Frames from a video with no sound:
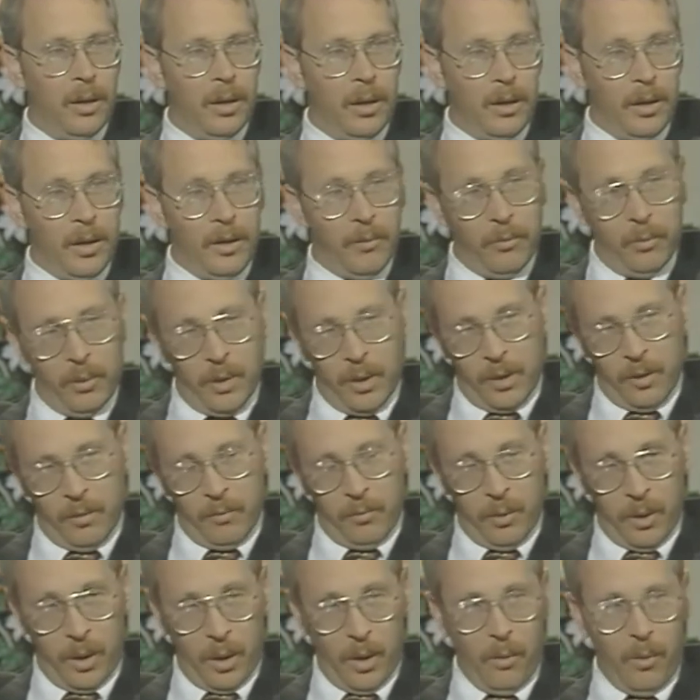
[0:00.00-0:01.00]
if
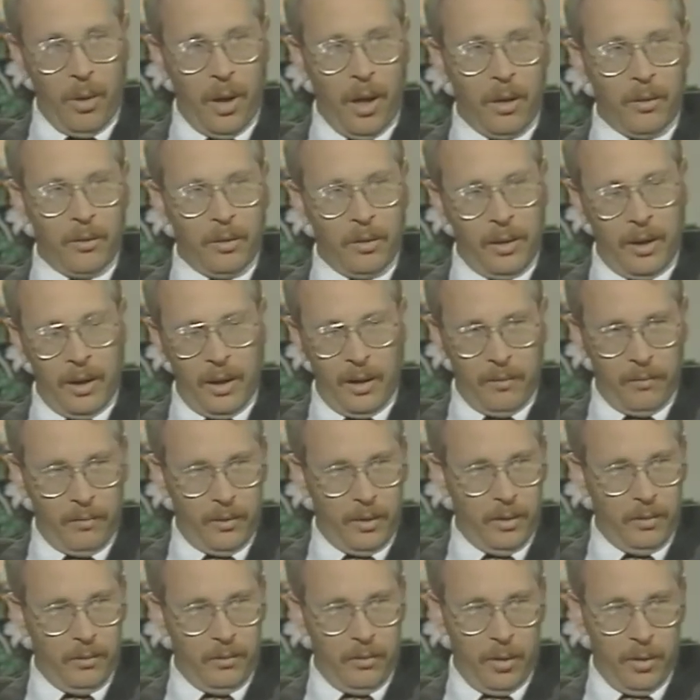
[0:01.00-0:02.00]
we go out and have
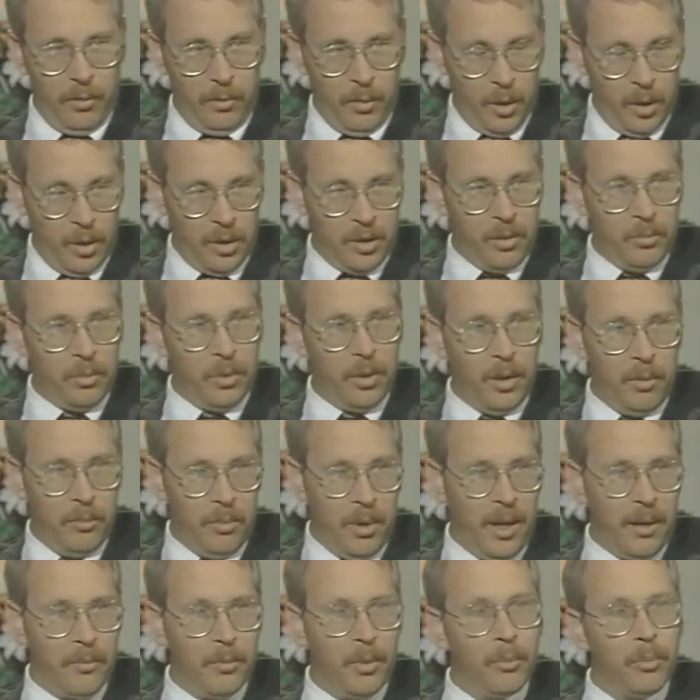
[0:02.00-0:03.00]
a municipal
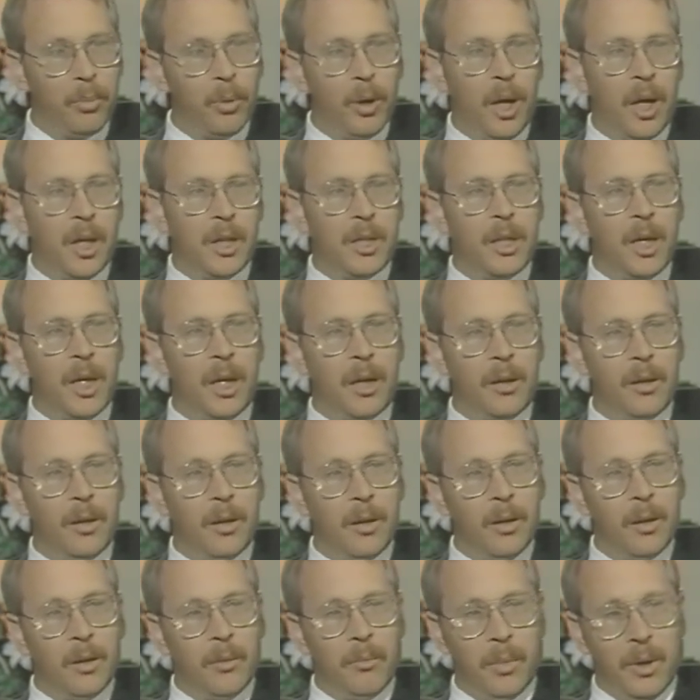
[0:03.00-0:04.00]
abatement project.
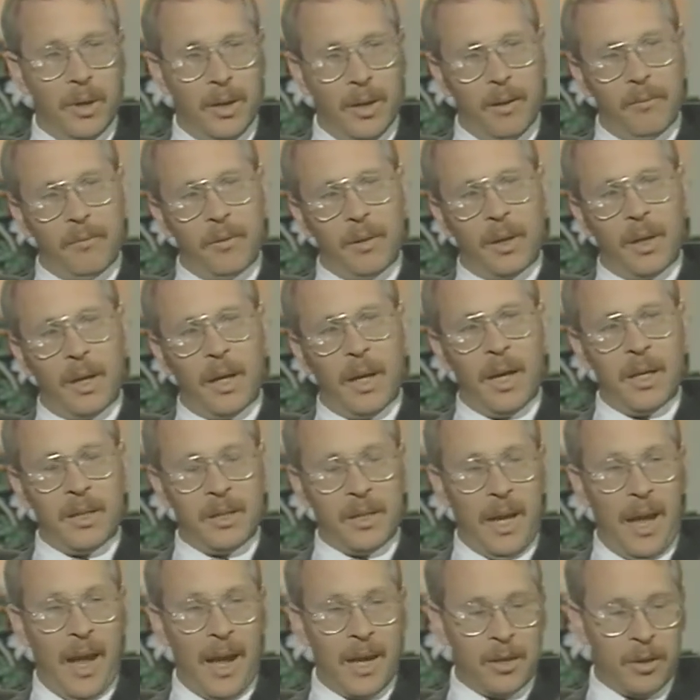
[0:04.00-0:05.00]
But nevertheless,
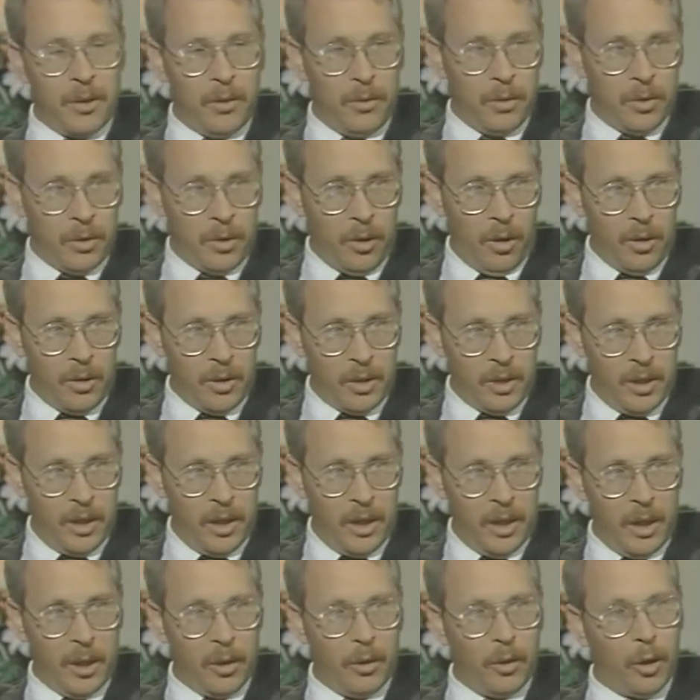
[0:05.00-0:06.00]
as you start
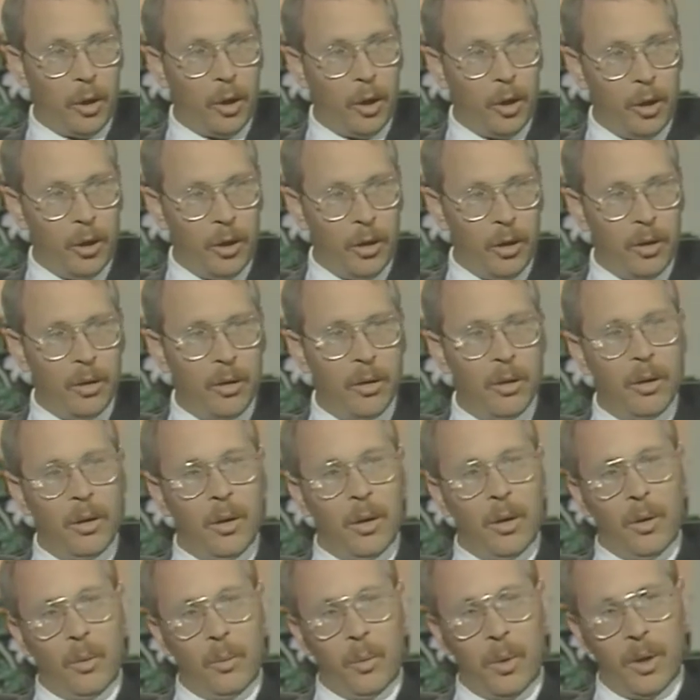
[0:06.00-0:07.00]
seeing it occur,
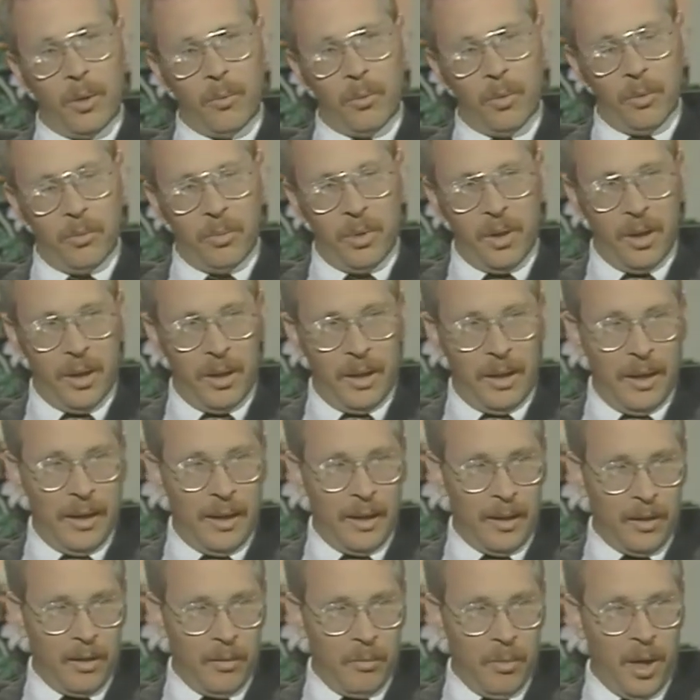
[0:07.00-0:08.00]
we will be
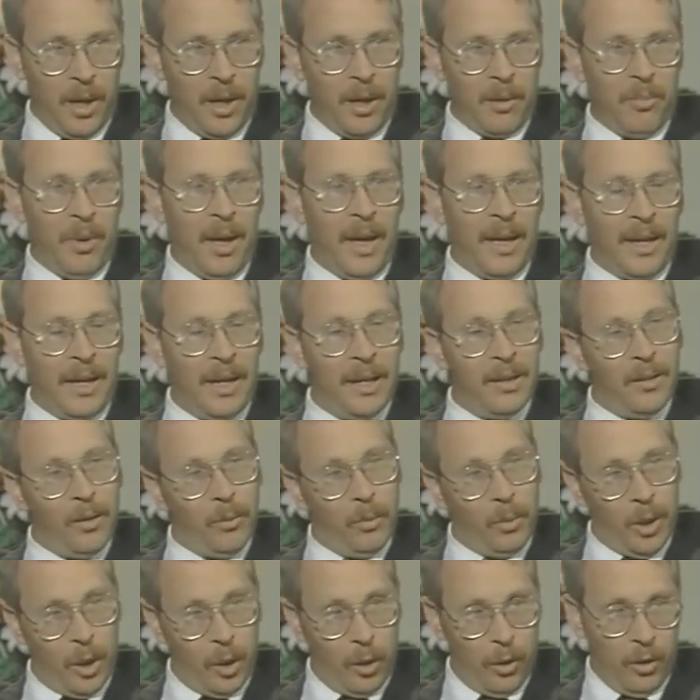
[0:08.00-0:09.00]
getting the money back in that
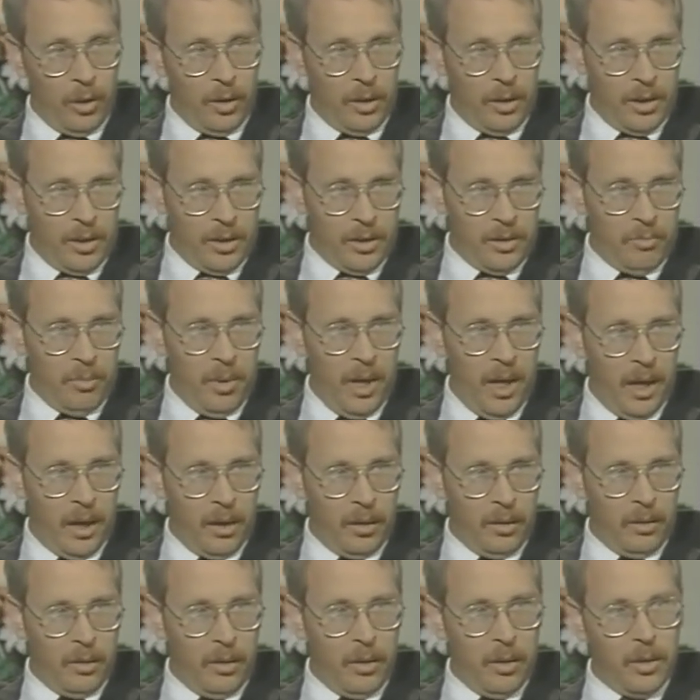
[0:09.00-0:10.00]
we currently
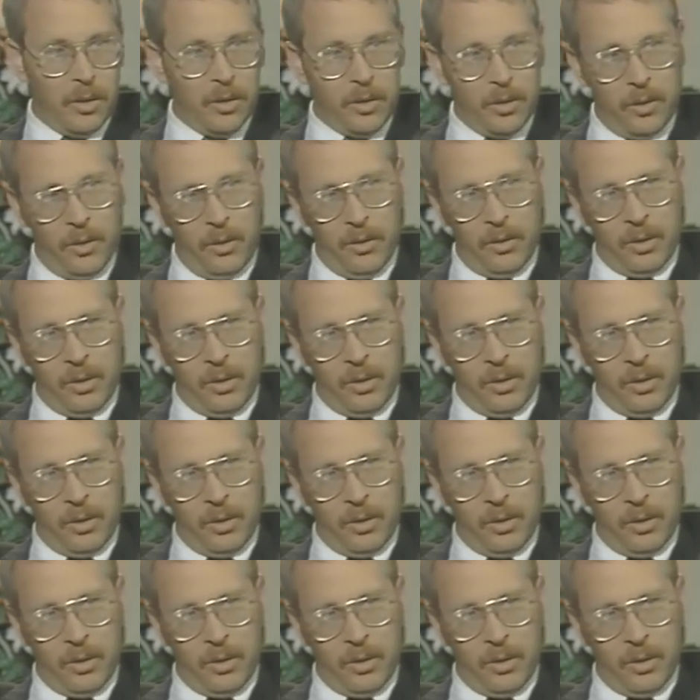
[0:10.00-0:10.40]
spend. So you